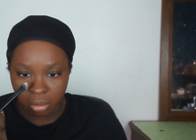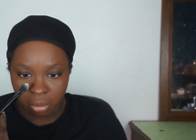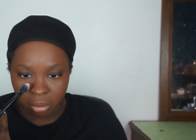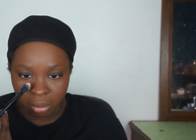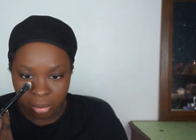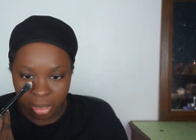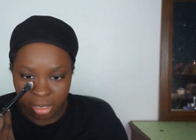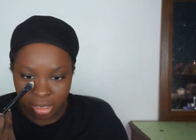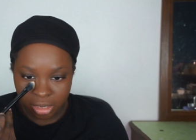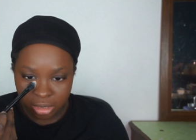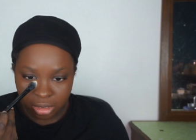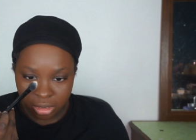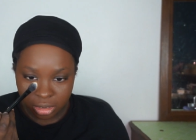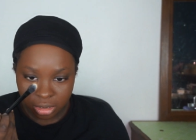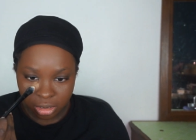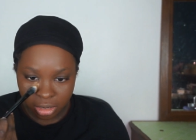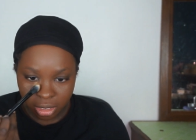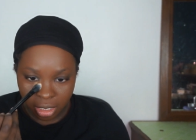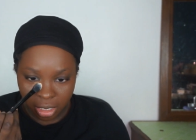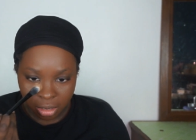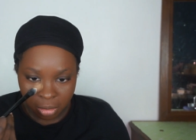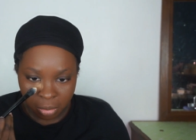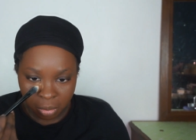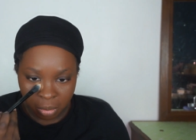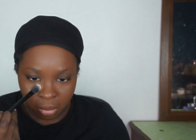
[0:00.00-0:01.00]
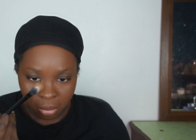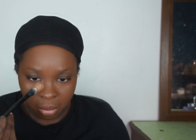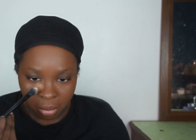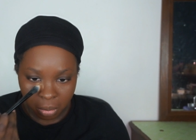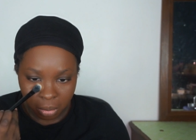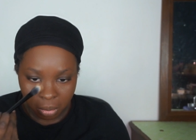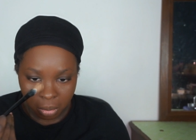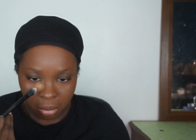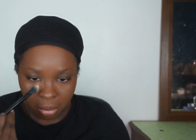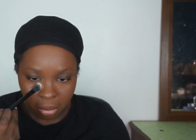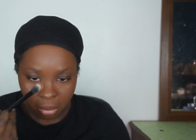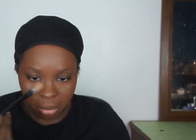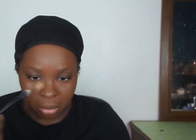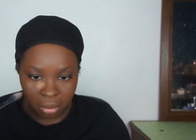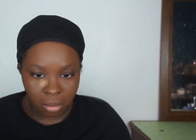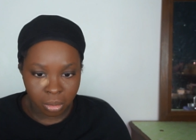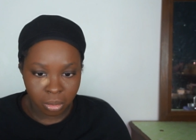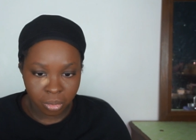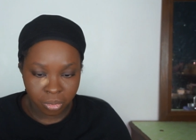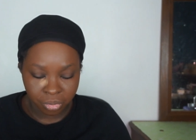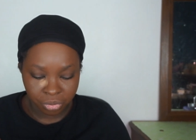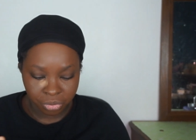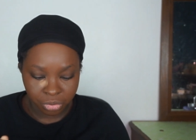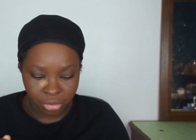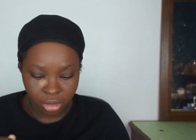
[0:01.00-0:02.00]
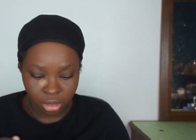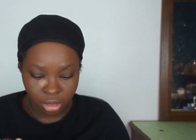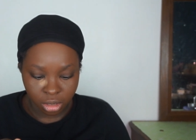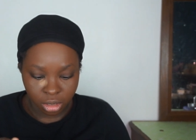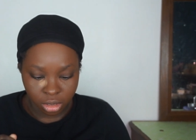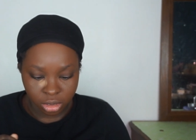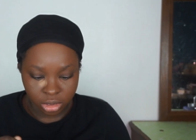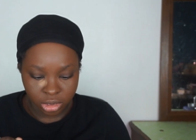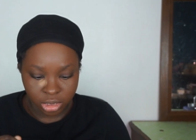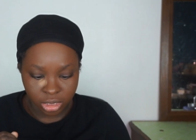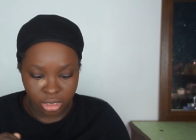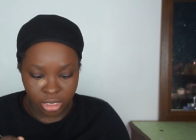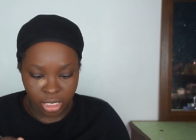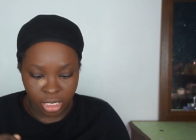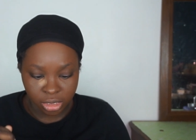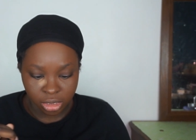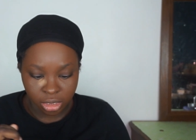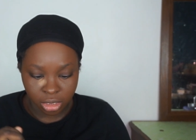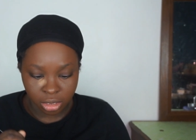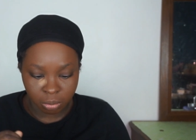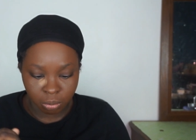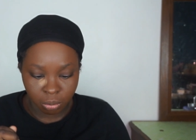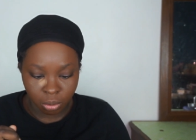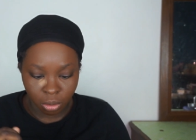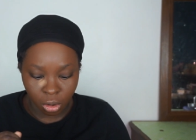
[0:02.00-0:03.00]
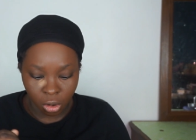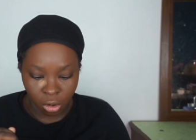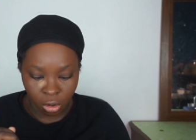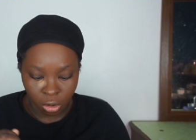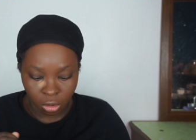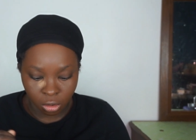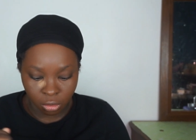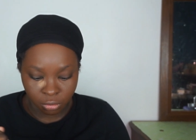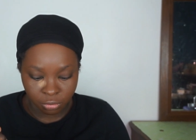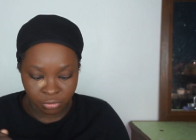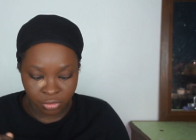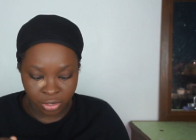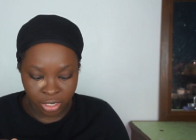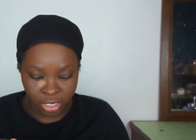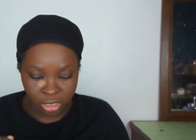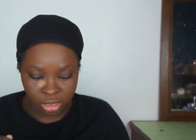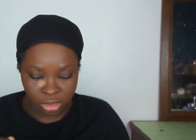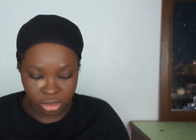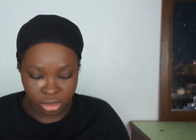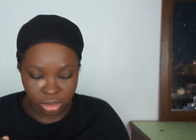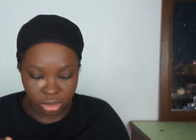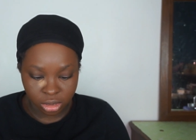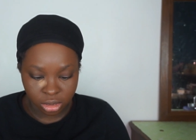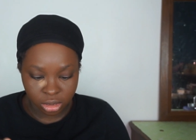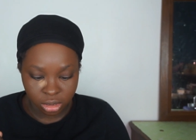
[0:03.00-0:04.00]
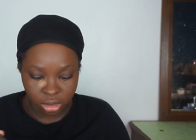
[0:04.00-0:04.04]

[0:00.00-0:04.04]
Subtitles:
mix them to get the perfect